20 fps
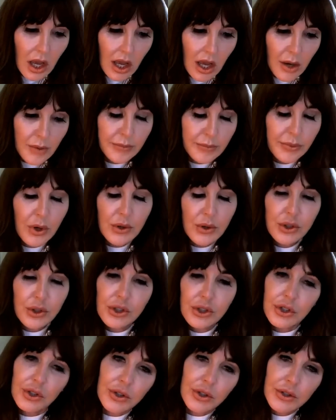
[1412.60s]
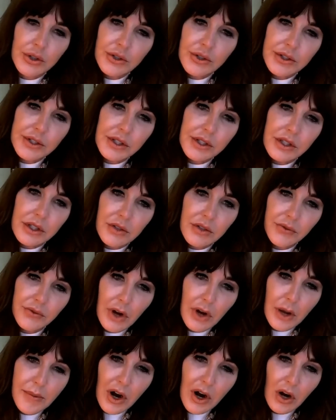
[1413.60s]
brochures
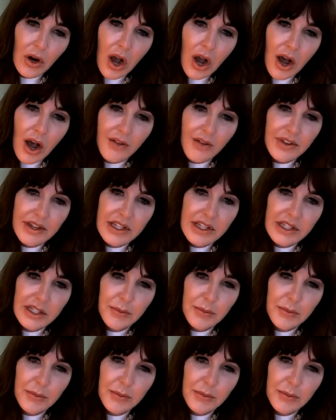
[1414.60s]
from our office,